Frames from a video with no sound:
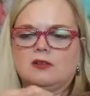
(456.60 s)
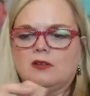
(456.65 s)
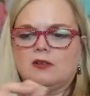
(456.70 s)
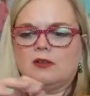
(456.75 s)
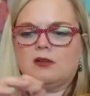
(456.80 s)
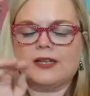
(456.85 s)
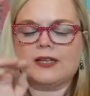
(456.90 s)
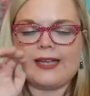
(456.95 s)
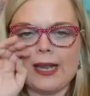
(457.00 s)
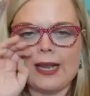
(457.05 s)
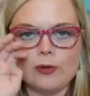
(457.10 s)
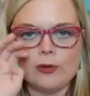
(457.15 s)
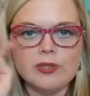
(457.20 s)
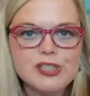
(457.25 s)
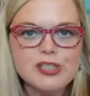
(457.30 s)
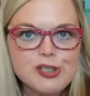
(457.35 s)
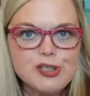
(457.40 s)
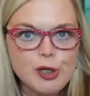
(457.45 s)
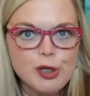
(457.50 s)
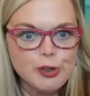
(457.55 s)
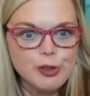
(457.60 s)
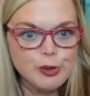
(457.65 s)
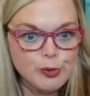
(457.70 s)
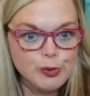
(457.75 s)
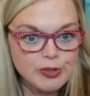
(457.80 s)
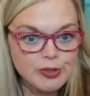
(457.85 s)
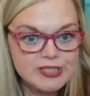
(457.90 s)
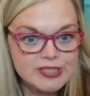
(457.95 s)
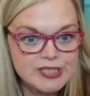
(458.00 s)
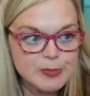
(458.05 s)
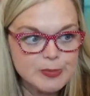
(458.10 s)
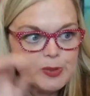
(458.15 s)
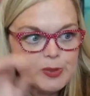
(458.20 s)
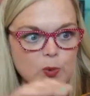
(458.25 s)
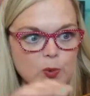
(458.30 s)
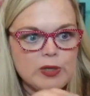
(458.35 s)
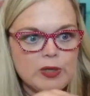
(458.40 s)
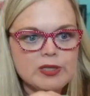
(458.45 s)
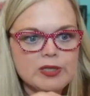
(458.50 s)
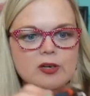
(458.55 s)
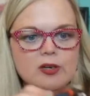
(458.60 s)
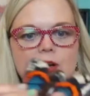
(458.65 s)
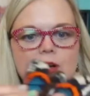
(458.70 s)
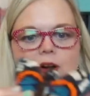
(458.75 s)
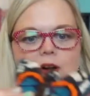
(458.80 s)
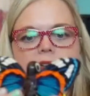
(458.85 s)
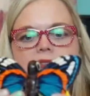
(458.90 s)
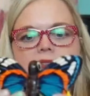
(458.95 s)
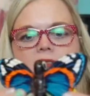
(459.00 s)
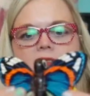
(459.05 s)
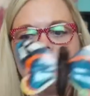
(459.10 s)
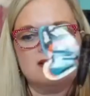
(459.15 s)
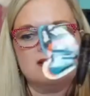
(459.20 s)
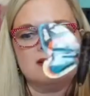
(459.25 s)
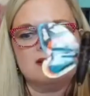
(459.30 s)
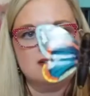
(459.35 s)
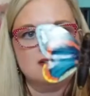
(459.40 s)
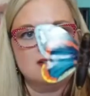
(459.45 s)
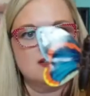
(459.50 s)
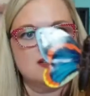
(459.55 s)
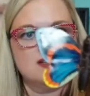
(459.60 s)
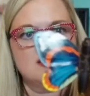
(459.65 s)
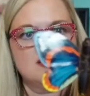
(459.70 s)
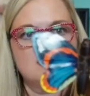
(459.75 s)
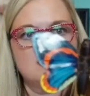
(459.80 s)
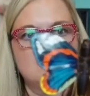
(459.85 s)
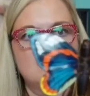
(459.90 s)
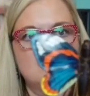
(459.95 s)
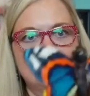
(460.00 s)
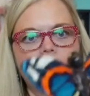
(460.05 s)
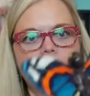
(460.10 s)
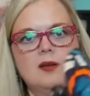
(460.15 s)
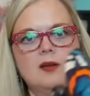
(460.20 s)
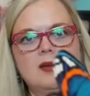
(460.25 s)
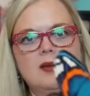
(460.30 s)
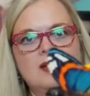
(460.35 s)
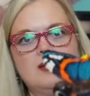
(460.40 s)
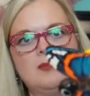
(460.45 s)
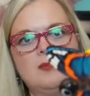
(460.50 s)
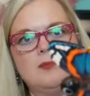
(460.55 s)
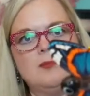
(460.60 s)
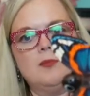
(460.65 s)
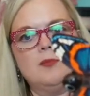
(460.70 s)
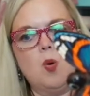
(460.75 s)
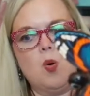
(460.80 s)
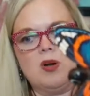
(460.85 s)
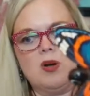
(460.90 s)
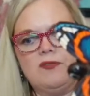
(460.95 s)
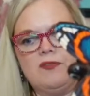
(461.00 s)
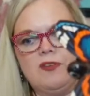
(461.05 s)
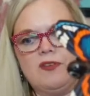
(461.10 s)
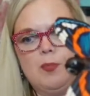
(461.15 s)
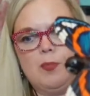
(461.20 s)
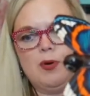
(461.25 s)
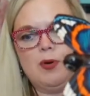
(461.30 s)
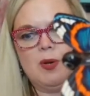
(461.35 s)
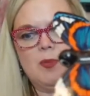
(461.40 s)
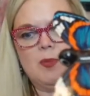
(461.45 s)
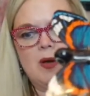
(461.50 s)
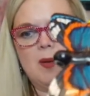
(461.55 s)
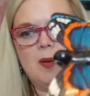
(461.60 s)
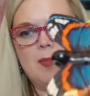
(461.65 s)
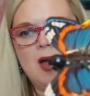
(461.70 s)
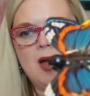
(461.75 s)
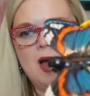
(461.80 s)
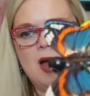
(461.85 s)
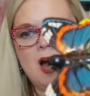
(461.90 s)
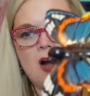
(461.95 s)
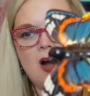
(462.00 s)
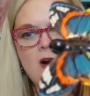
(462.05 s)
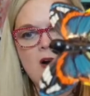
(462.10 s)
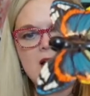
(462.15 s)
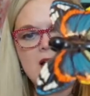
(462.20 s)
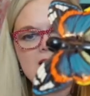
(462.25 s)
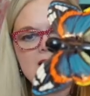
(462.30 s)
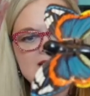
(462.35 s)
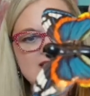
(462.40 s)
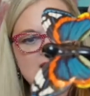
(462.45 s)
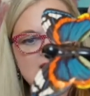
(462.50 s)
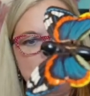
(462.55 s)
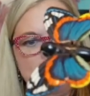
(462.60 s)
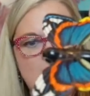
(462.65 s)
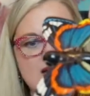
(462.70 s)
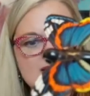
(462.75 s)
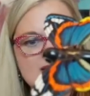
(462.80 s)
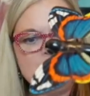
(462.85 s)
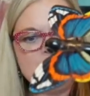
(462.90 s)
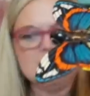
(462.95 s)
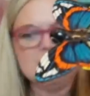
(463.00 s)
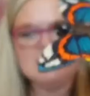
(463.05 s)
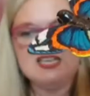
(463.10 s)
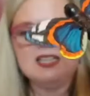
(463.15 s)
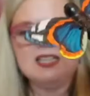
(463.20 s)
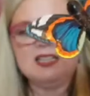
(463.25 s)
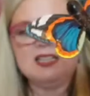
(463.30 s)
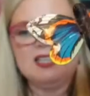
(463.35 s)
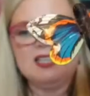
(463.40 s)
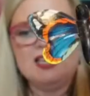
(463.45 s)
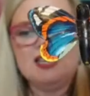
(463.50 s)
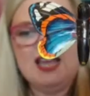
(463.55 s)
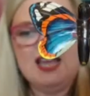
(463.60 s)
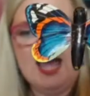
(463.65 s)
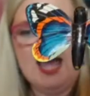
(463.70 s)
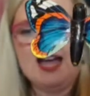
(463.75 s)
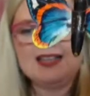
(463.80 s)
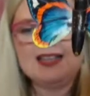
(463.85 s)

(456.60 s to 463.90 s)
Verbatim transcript: I can't really show you because he'll be wheeling across the board if I put them up. All right, so I'm seeing Lynn at